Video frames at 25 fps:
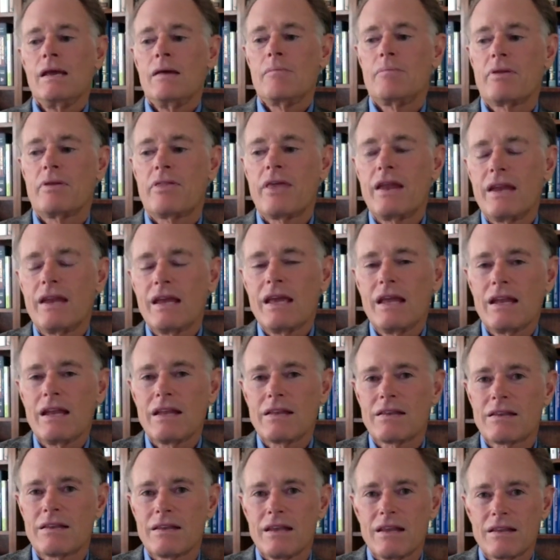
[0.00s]
But then again,
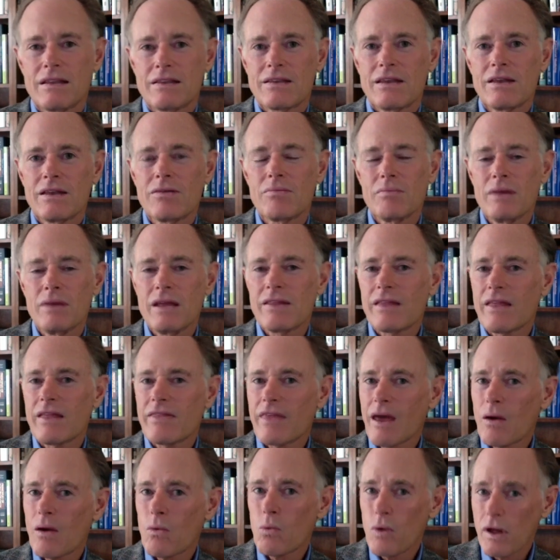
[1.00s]
it, it didn't mean that
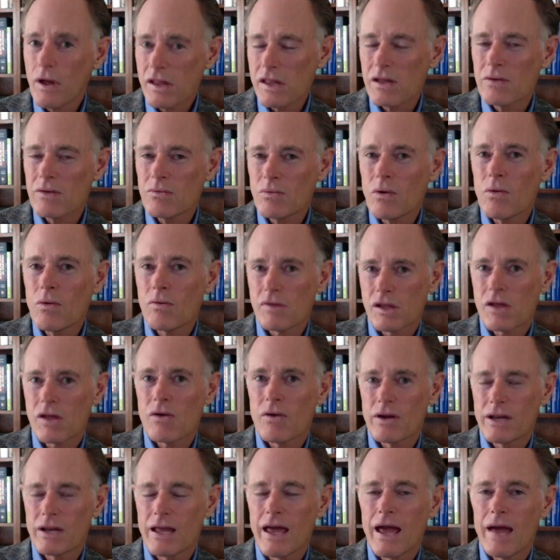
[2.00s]
that wasn't what was
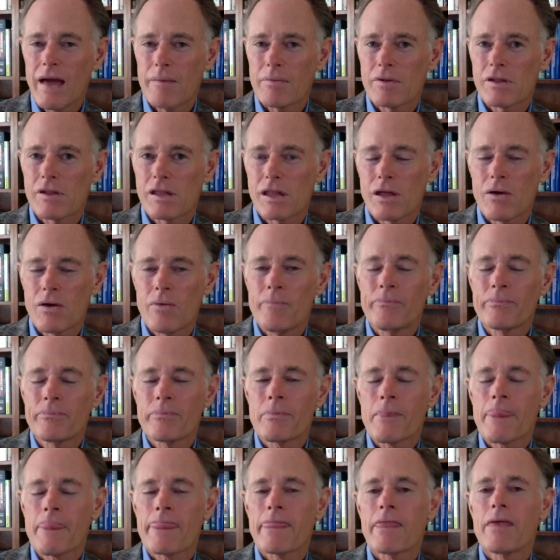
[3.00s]
going to happen. So
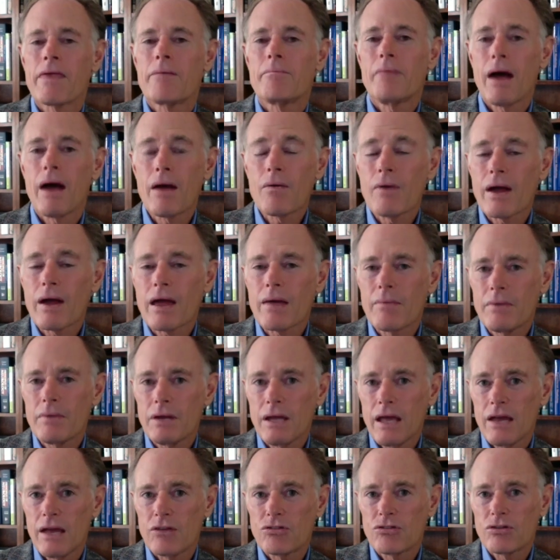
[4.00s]
my
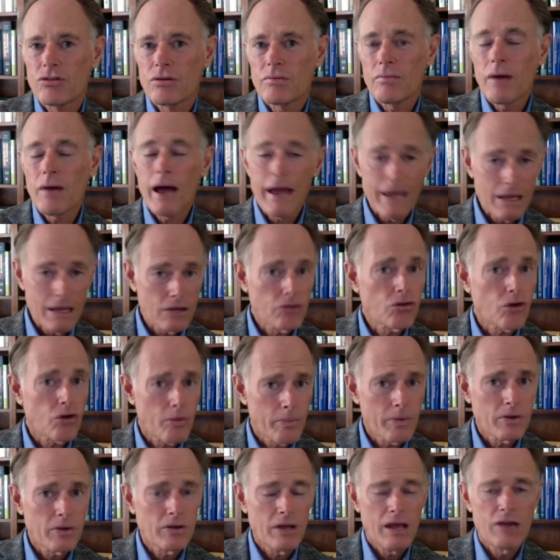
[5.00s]
recommendation, my
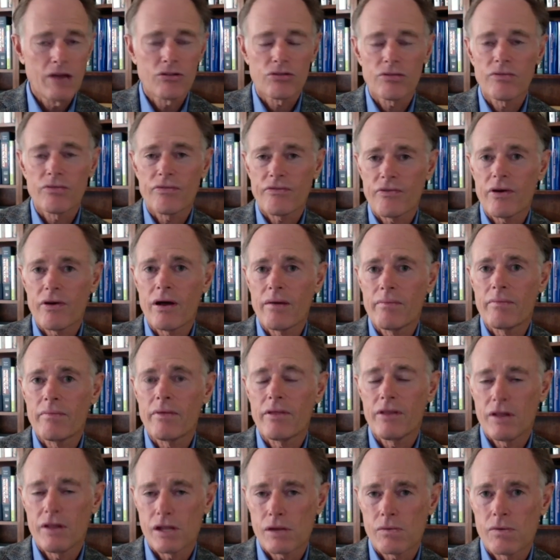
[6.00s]
interpretation from
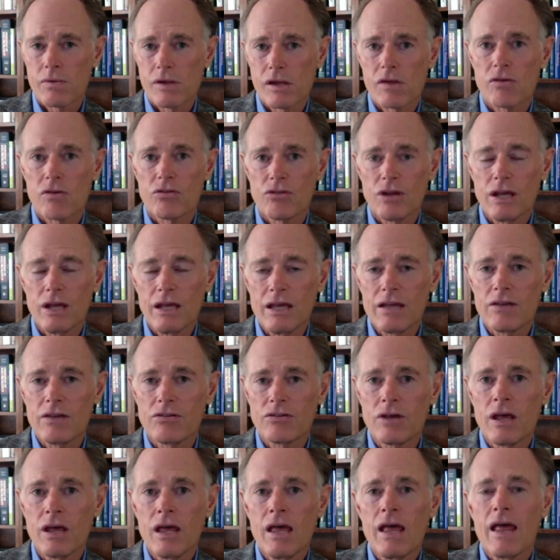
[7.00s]
this research
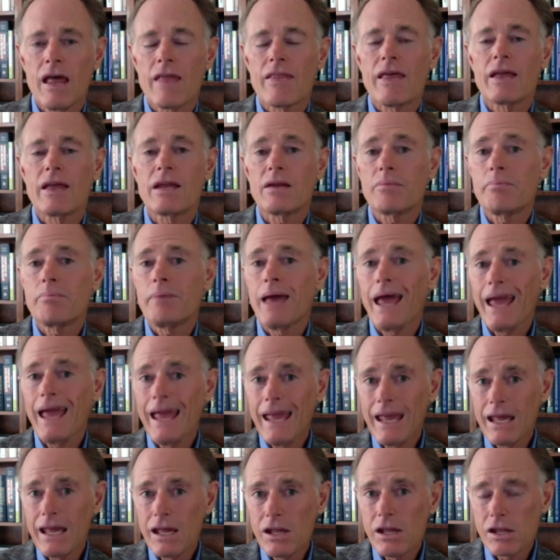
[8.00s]
is that it
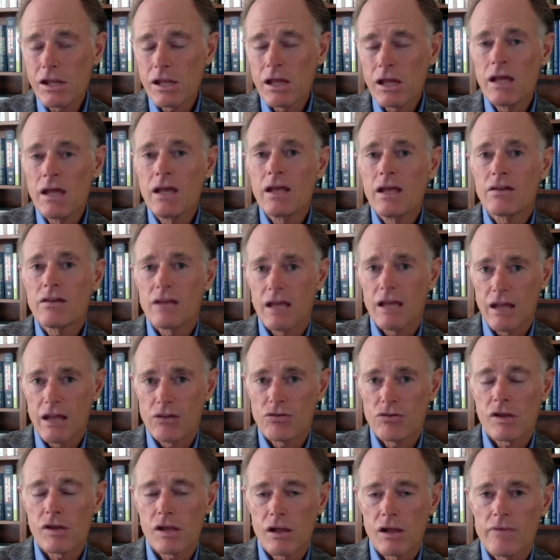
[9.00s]
pays to get
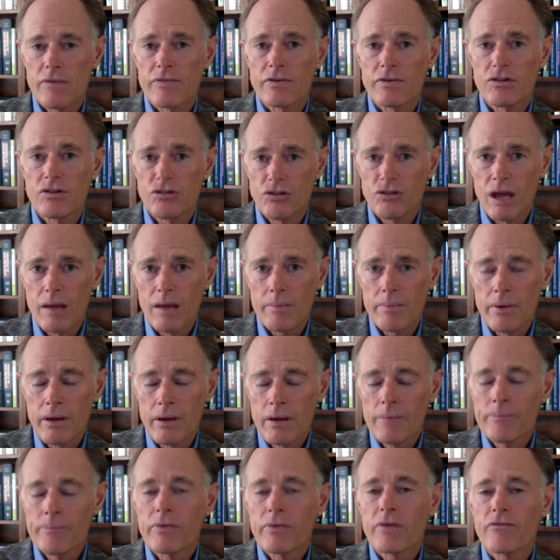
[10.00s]
yourself in shape
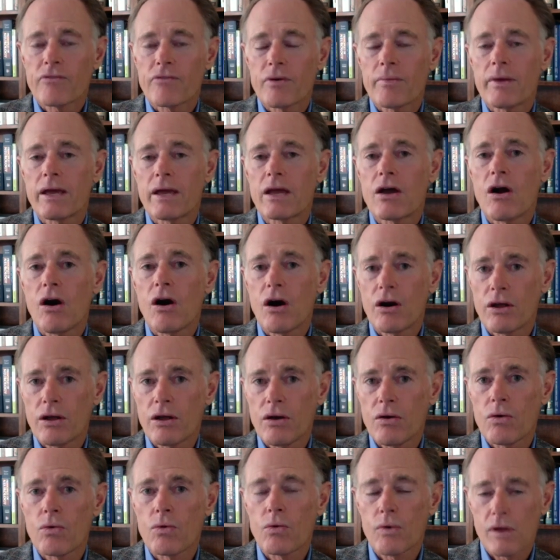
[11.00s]
from a
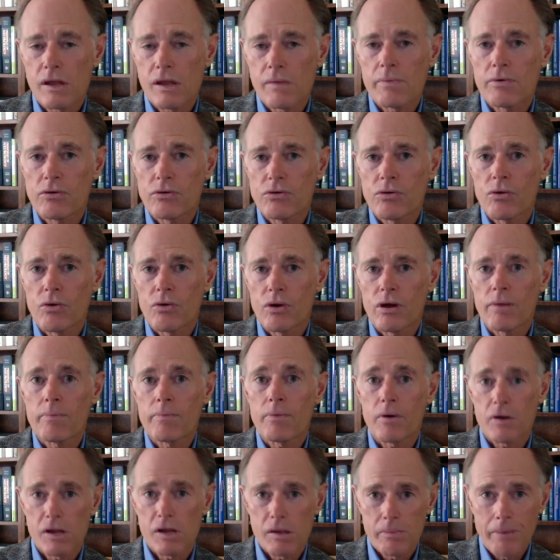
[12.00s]
cardiorespiratory
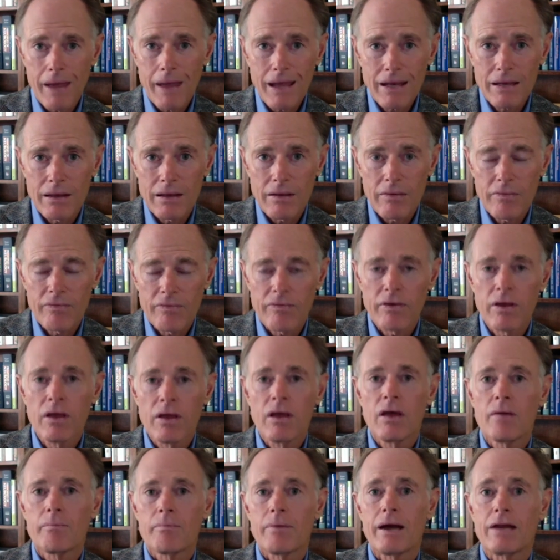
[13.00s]
perspective
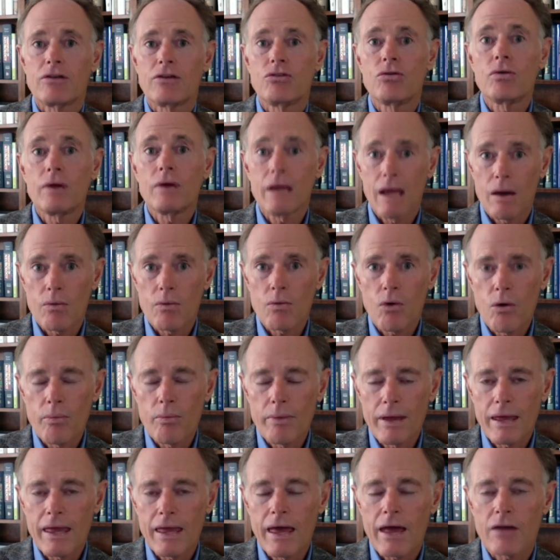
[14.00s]
by doing
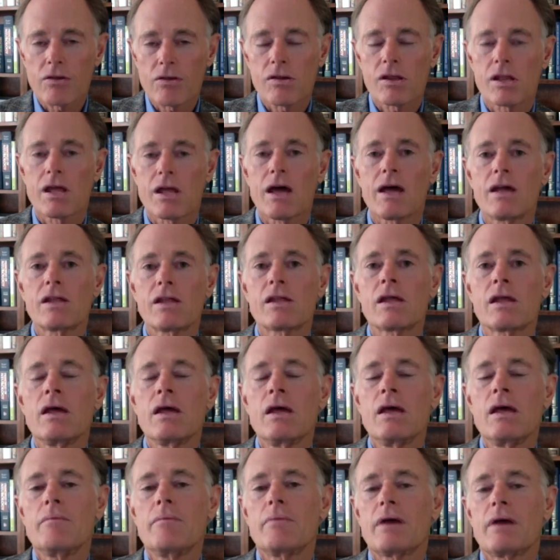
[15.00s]
aerobic exercise,
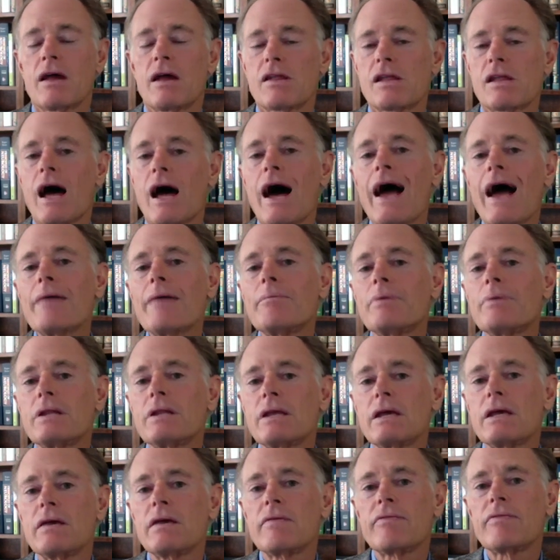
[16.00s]
because I
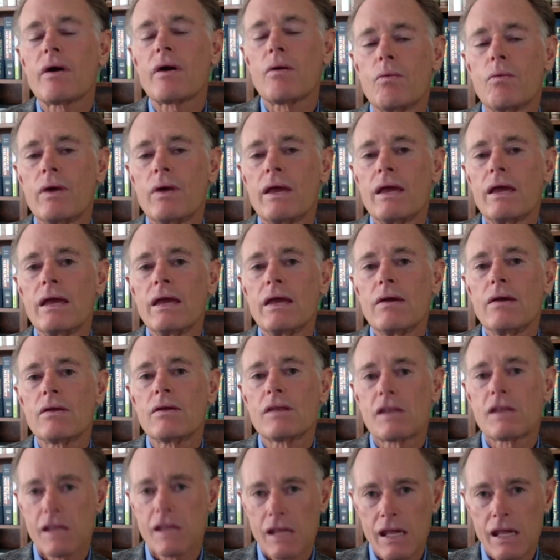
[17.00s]
believe we
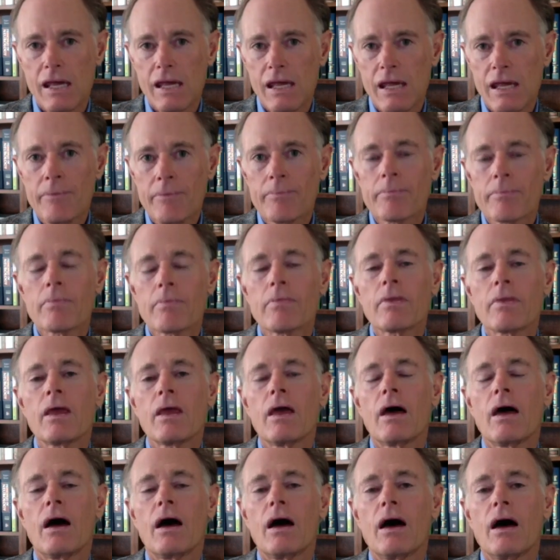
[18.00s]
see
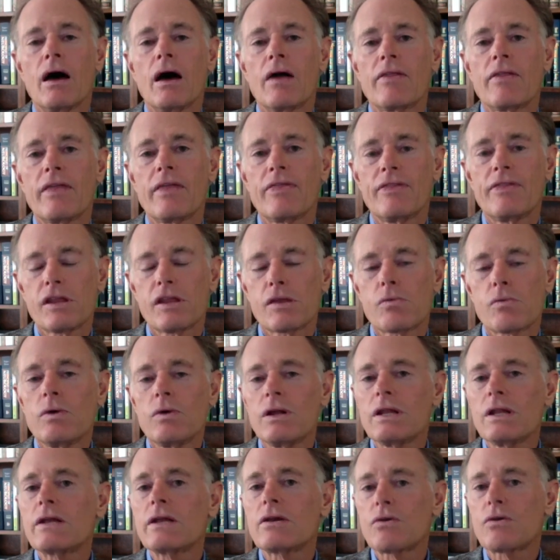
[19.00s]
uh, that this
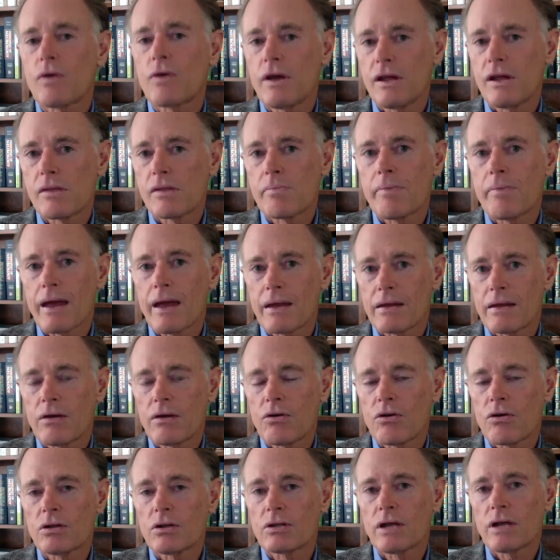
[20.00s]
will increase
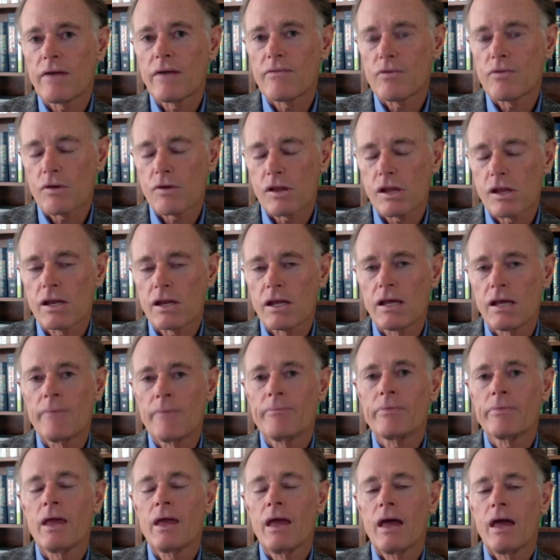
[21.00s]
bacterial diversity,
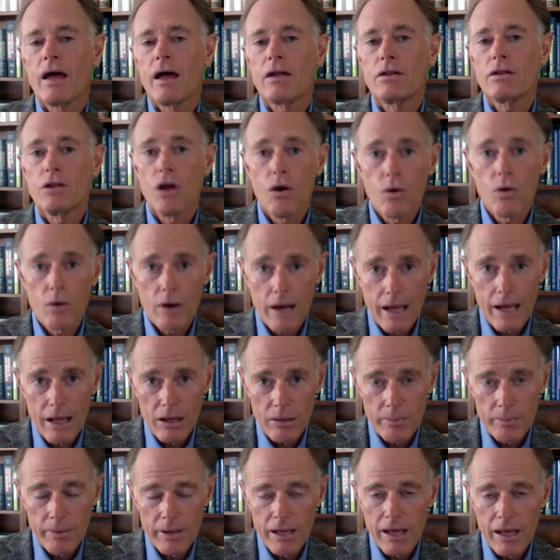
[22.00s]
lower L
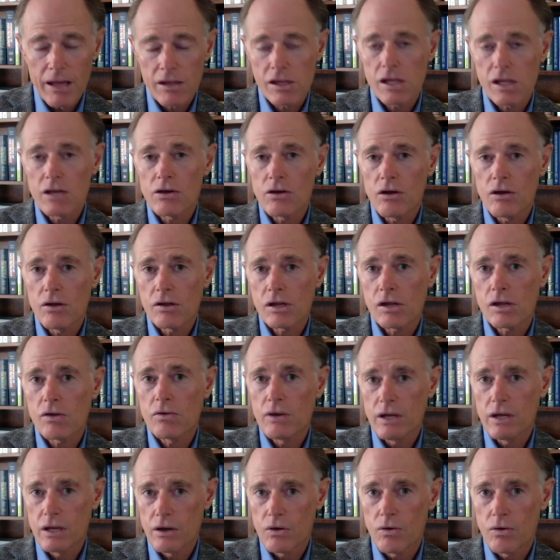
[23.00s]
P S, and also
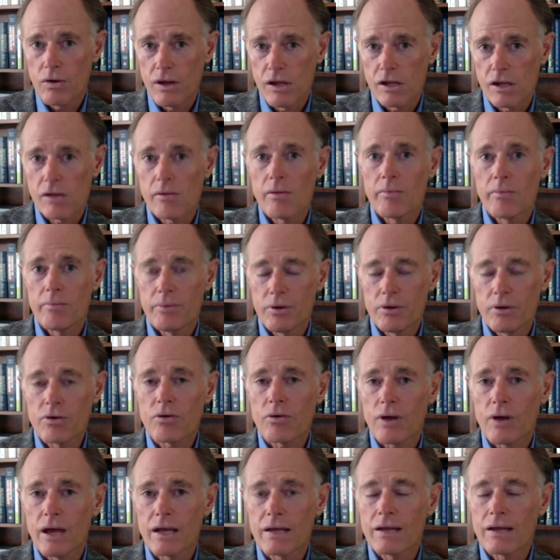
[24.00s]
increase
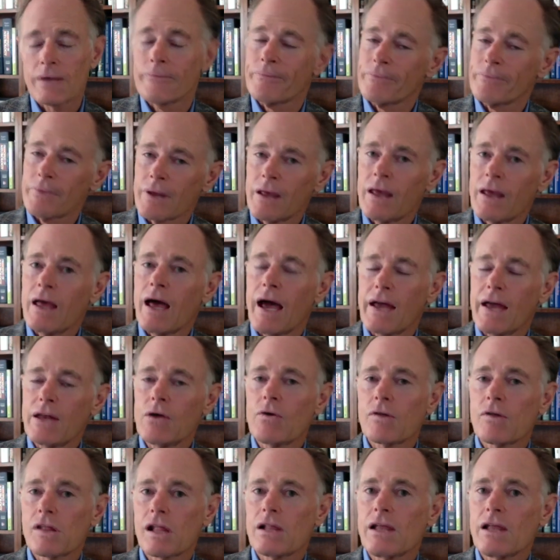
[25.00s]
butyrate. I know
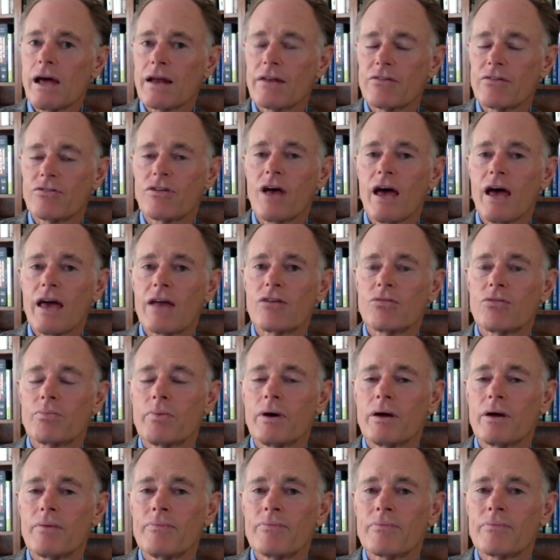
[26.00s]
it's a lot of science,
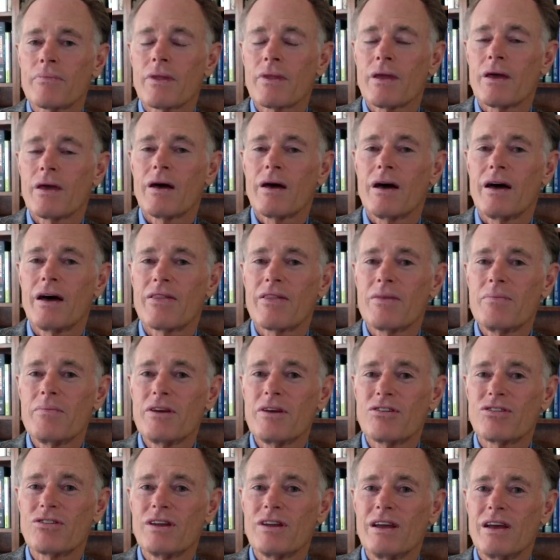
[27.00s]
but uh, the
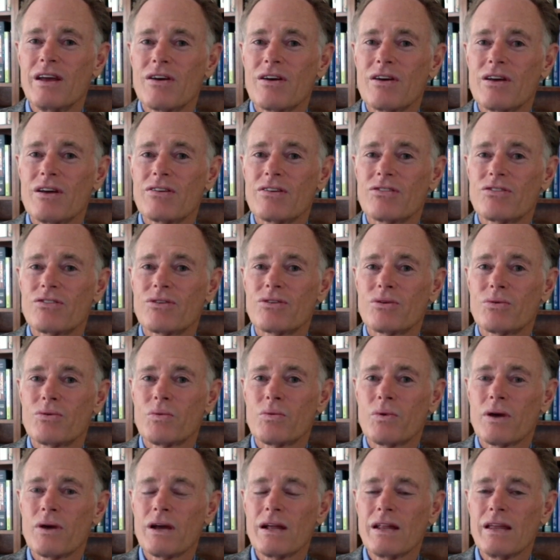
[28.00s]
mission here is to
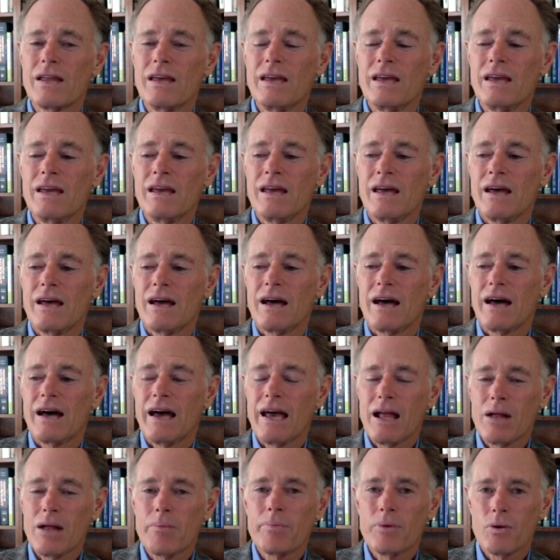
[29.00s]
really uh,
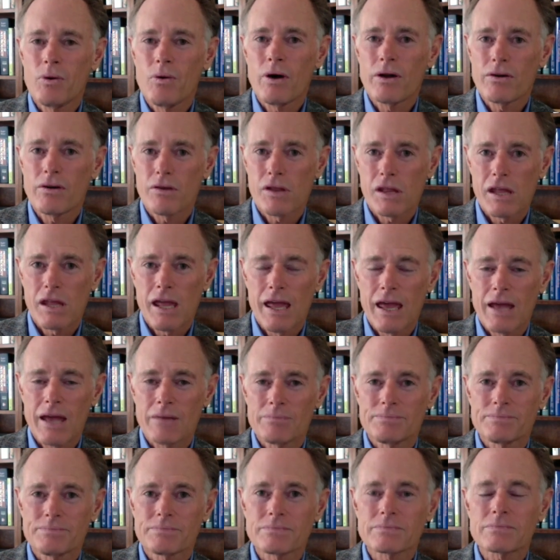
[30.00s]
help you
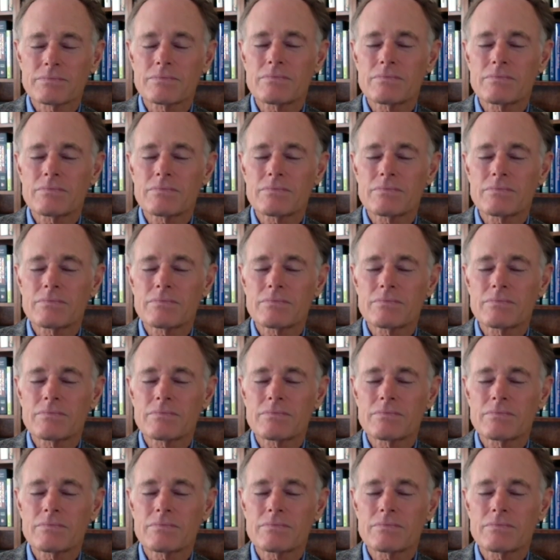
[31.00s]
understand